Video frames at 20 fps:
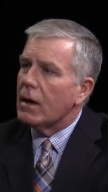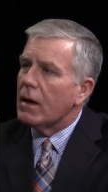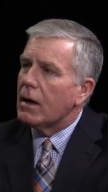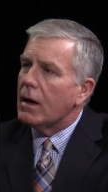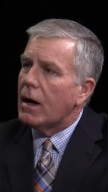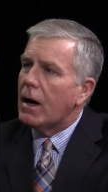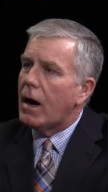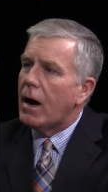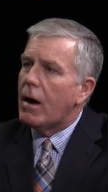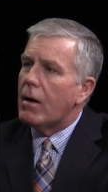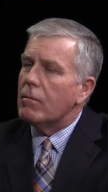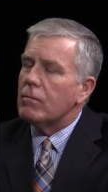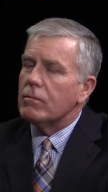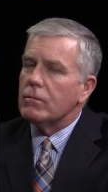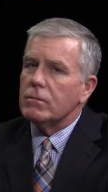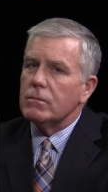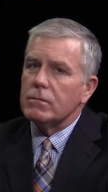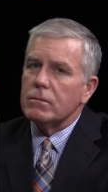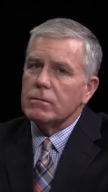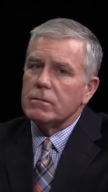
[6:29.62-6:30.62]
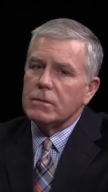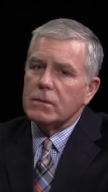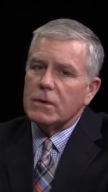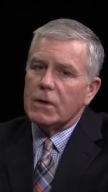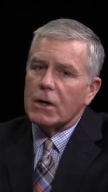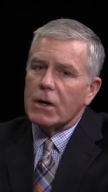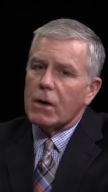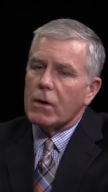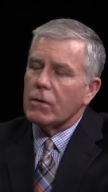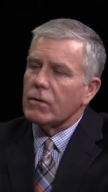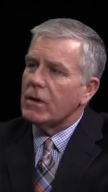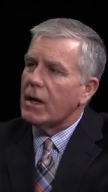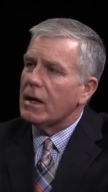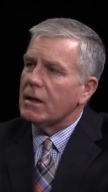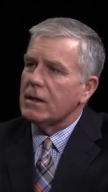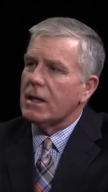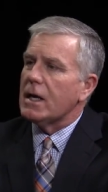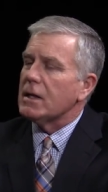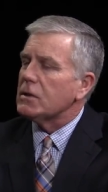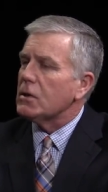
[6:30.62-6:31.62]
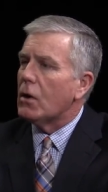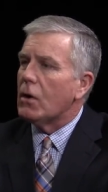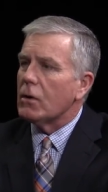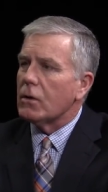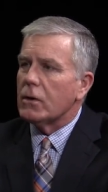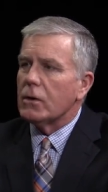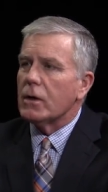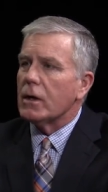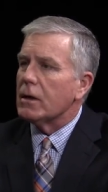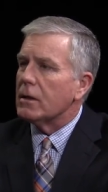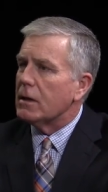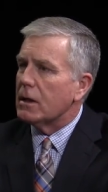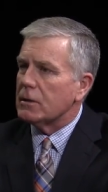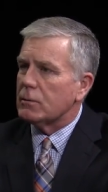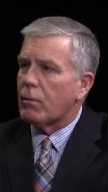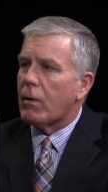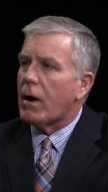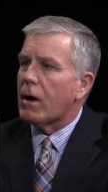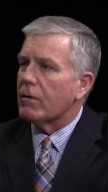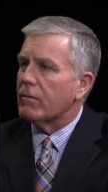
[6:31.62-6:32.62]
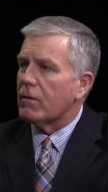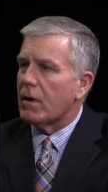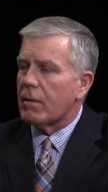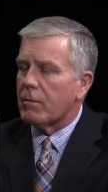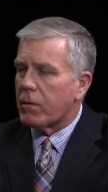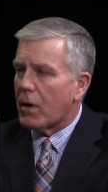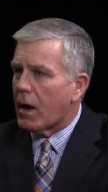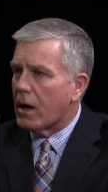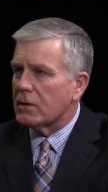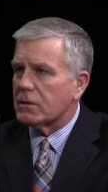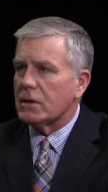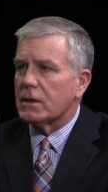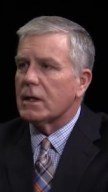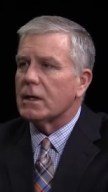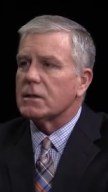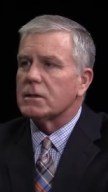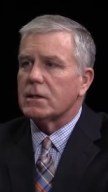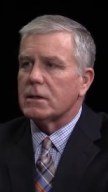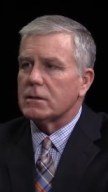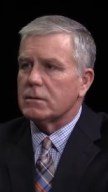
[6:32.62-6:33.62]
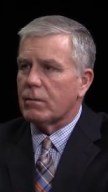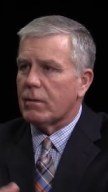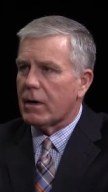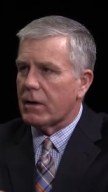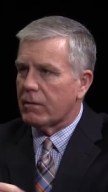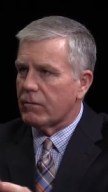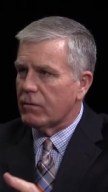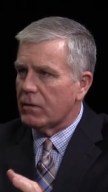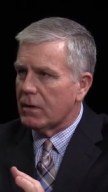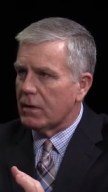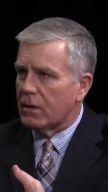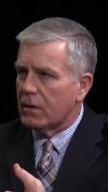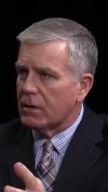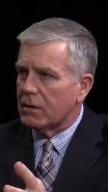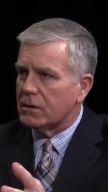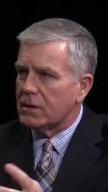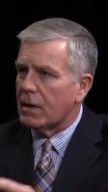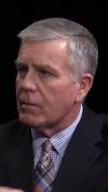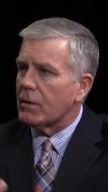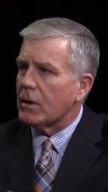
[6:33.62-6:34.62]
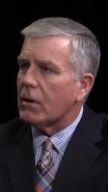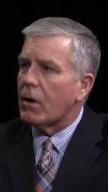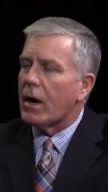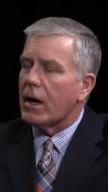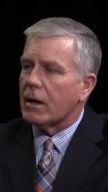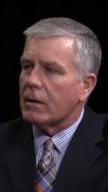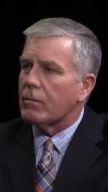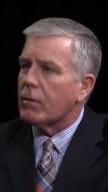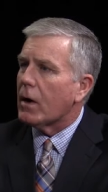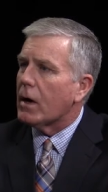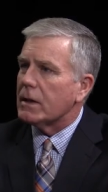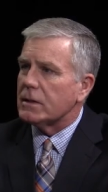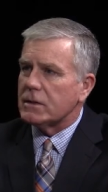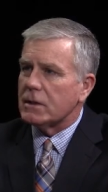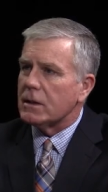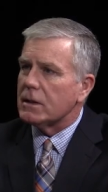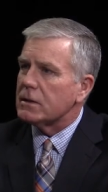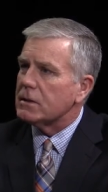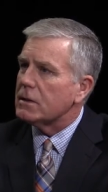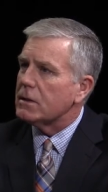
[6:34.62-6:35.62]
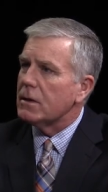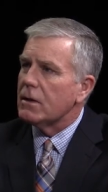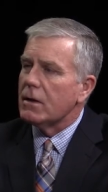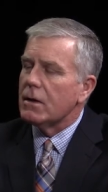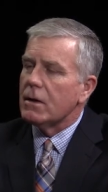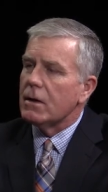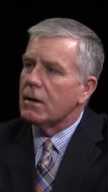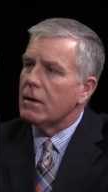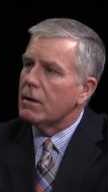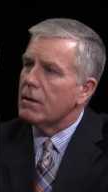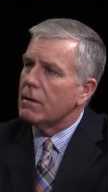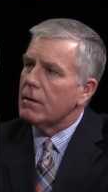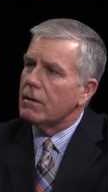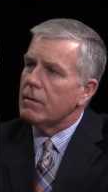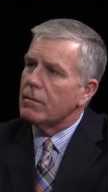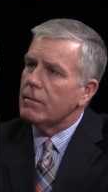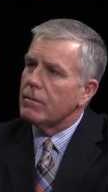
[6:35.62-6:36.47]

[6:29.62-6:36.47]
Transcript: um, you know, that, that's all good. That's part of our process. That's part of the democratic process. I